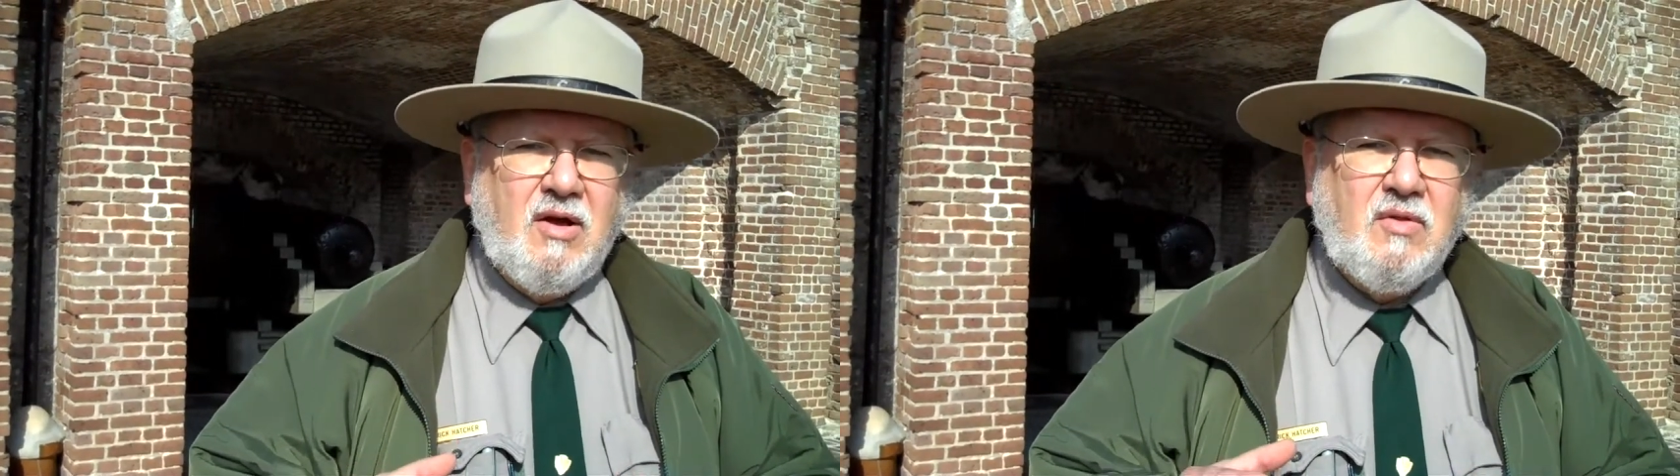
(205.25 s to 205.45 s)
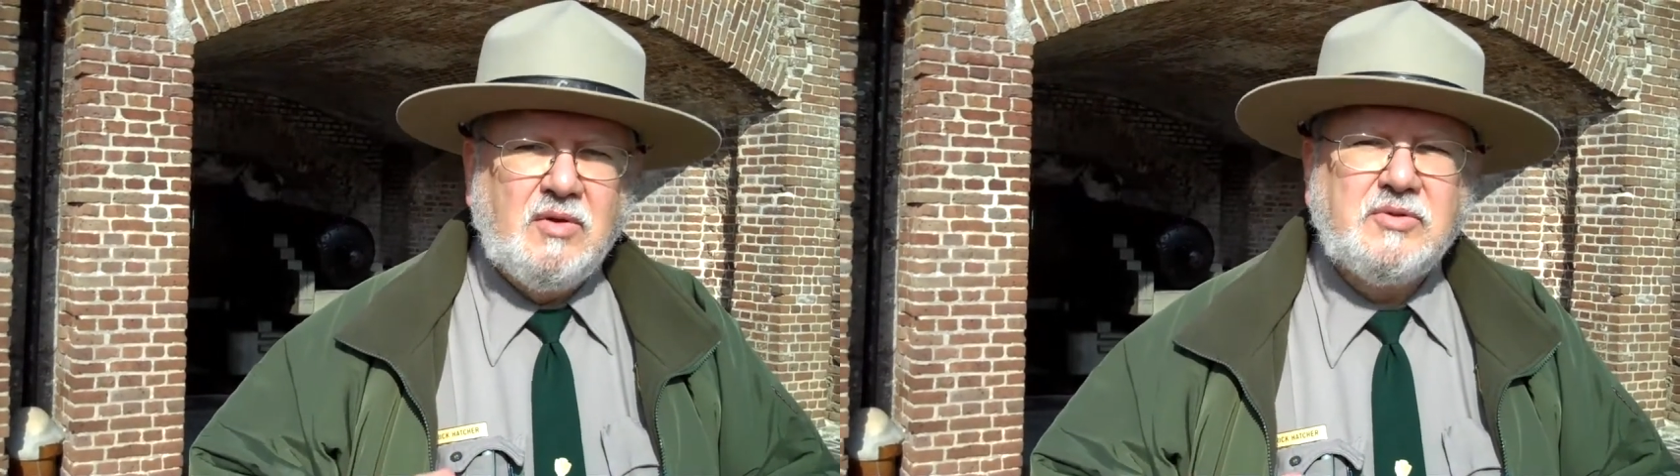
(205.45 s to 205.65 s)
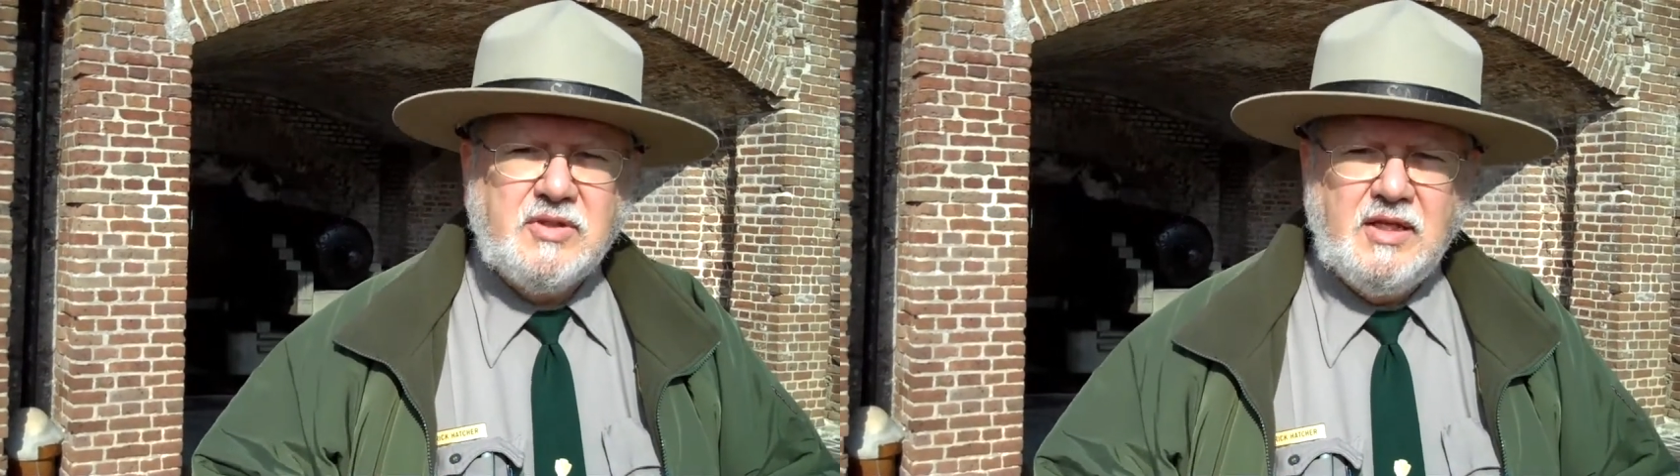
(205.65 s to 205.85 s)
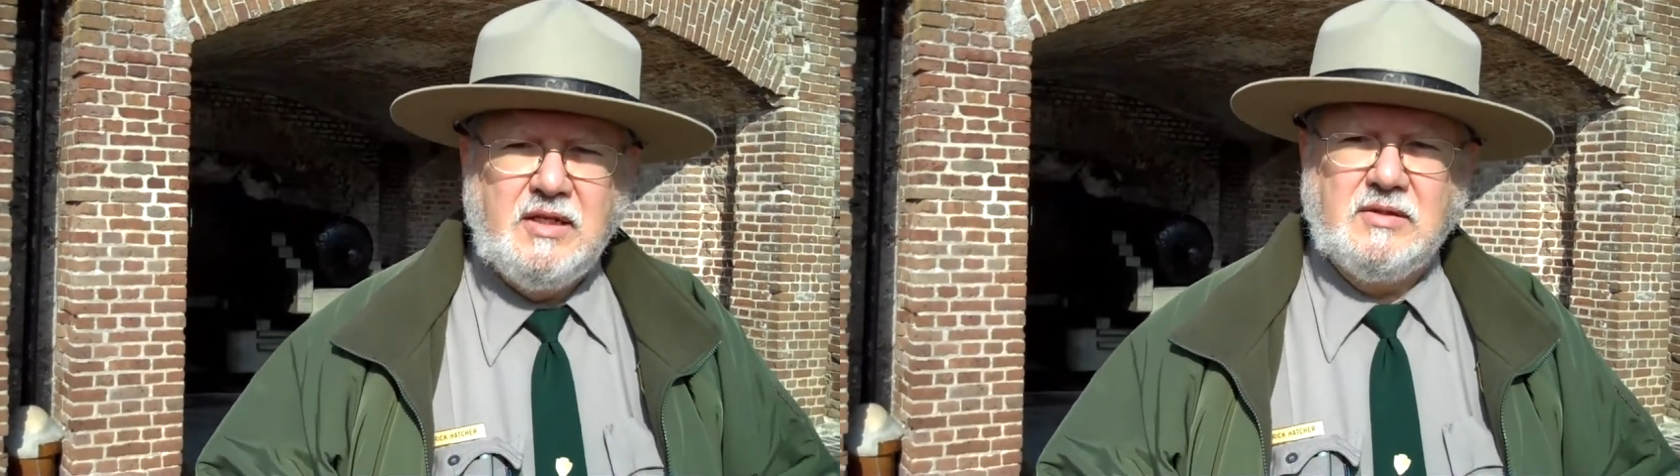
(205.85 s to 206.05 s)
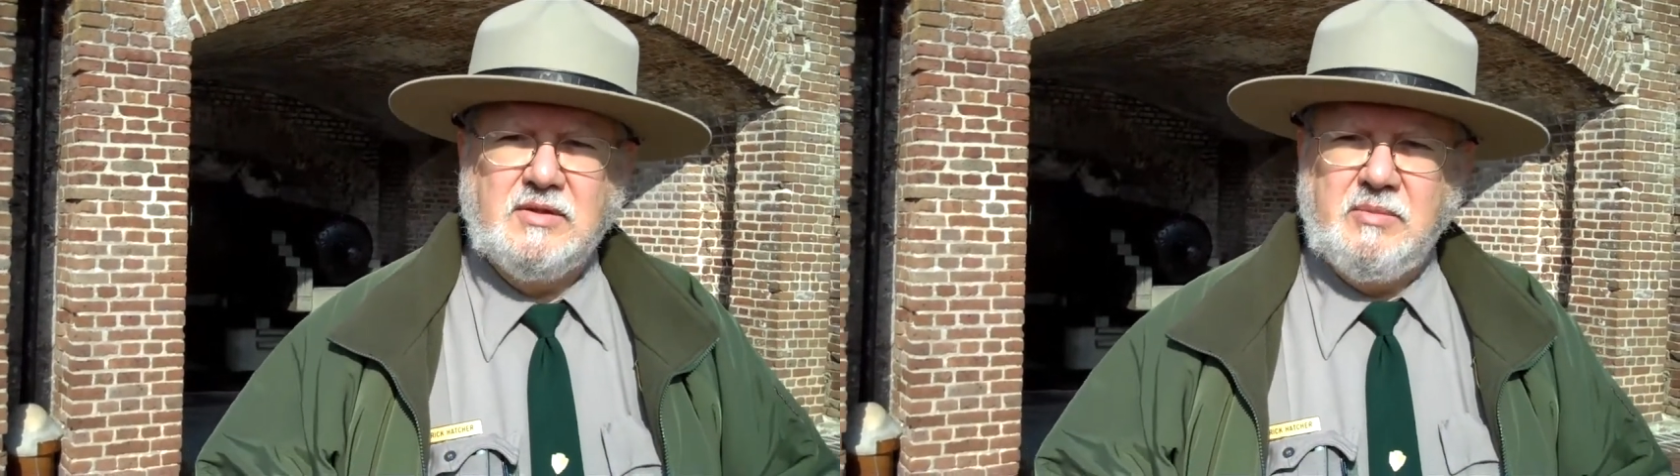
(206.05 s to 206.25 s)
all those
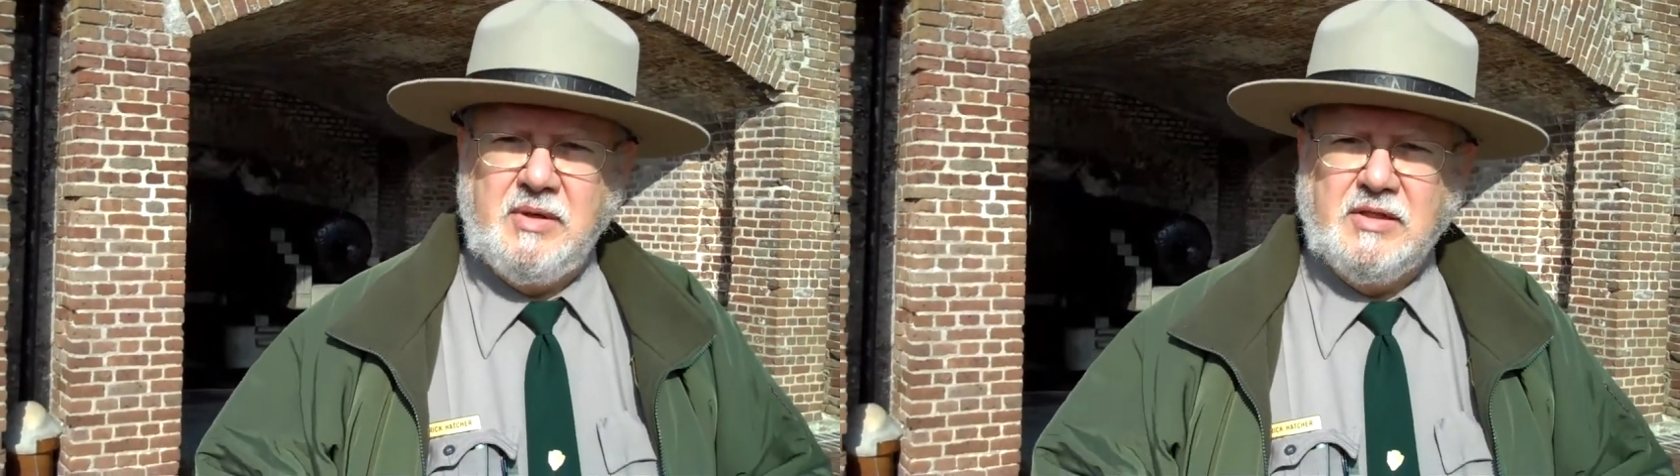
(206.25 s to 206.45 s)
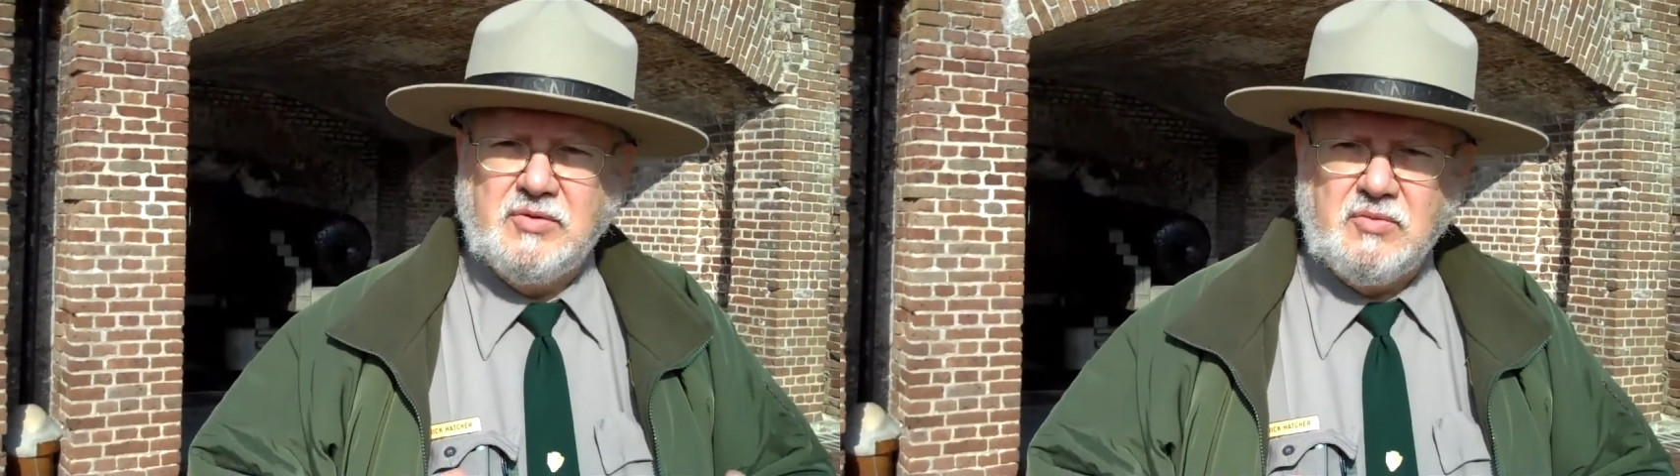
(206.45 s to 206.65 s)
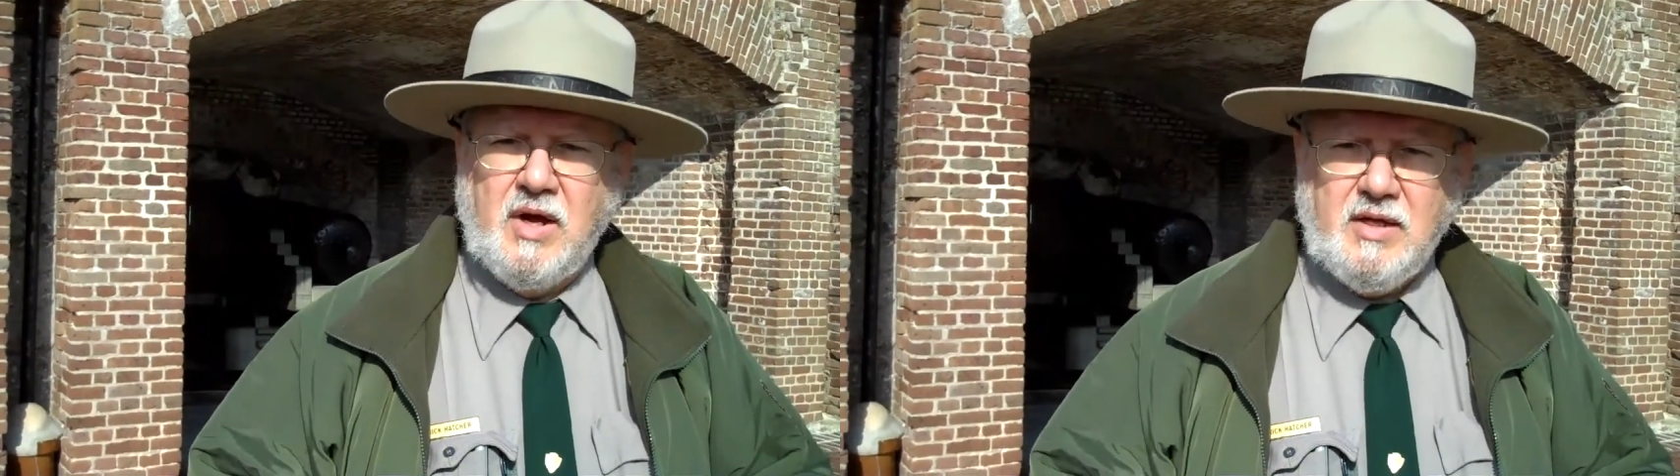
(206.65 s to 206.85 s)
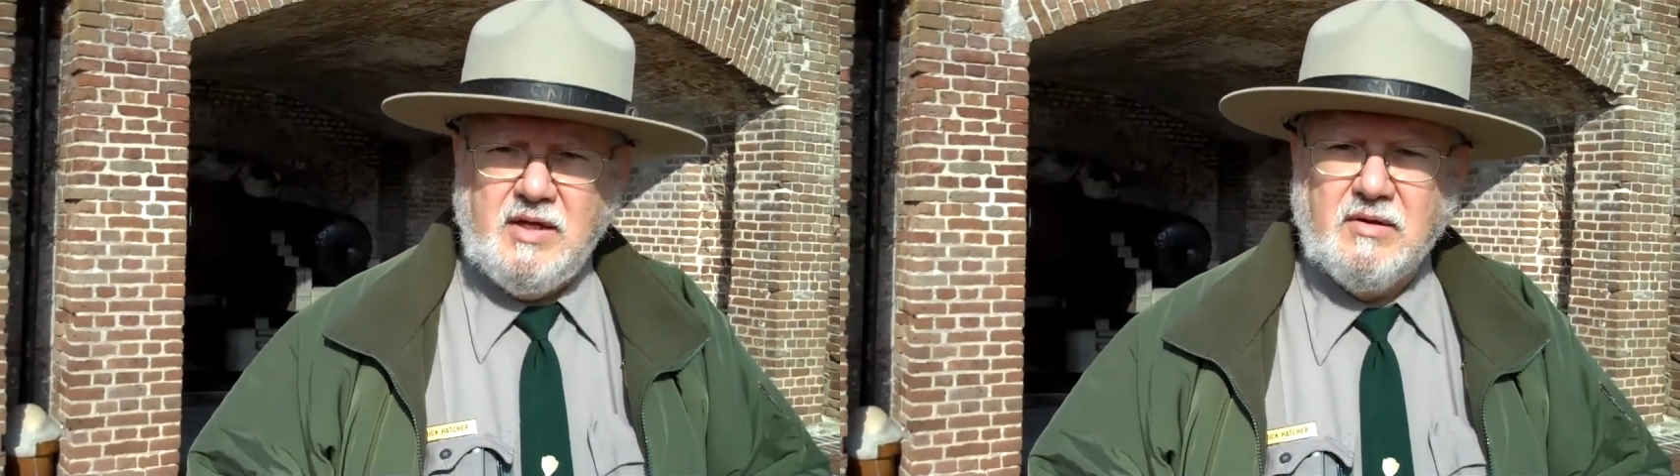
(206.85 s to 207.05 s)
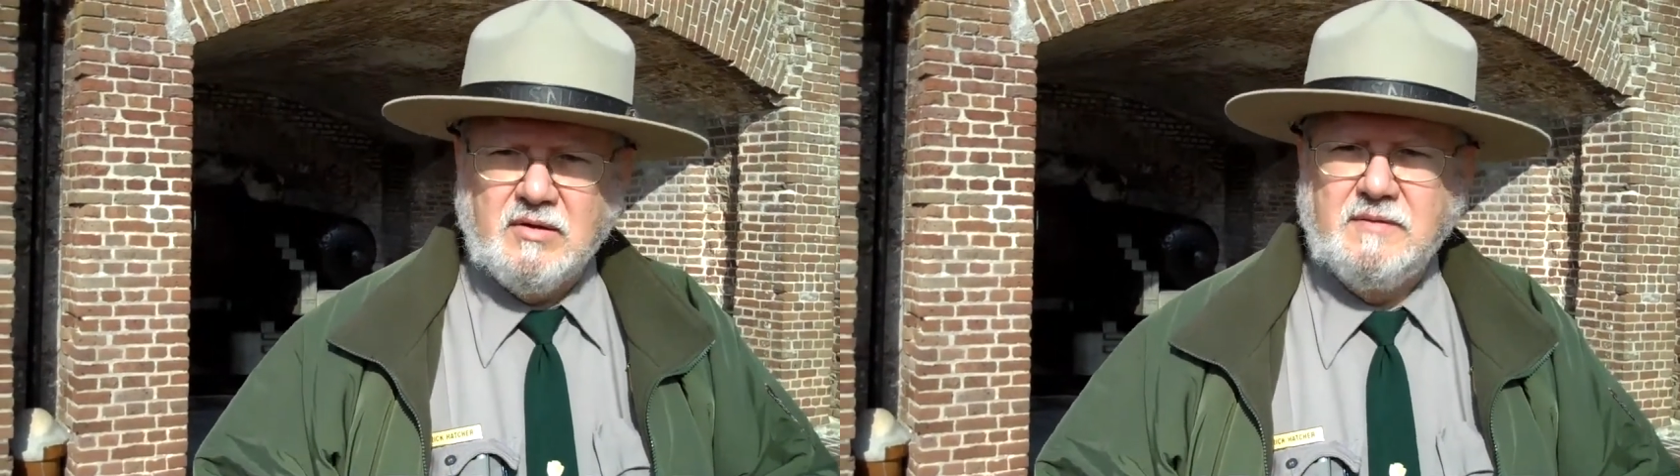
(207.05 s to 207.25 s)
things. It begins right
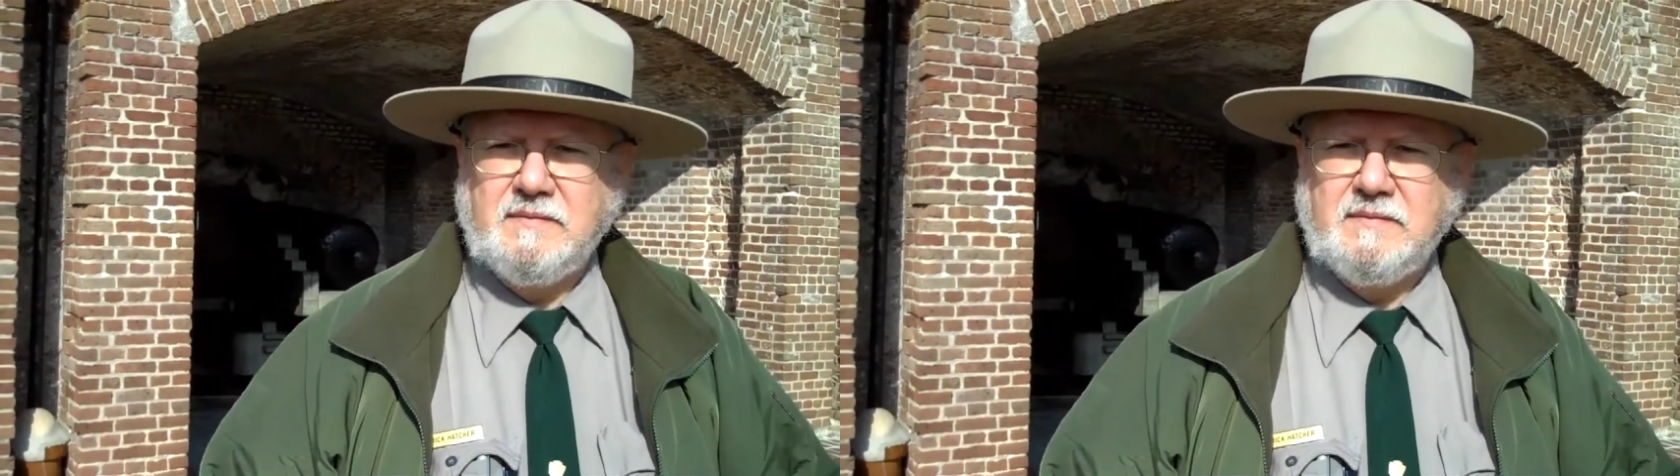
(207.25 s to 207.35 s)
here.